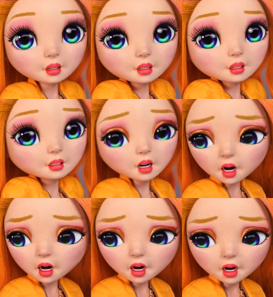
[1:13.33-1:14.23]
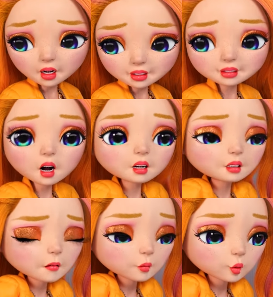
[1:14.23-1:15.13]
Nah, not
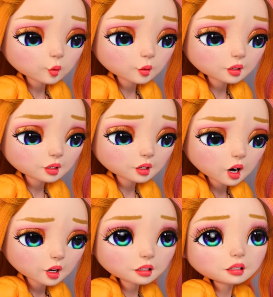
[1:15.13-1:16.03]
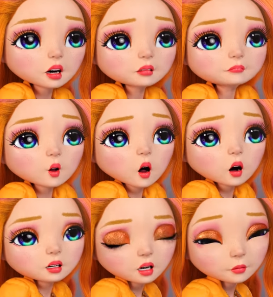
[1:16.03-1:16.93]
in the mood. I think I'm
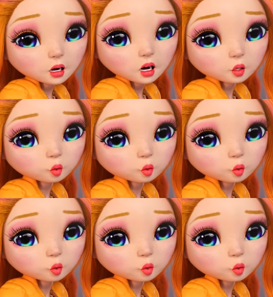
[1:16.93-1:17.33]
gonna hang in my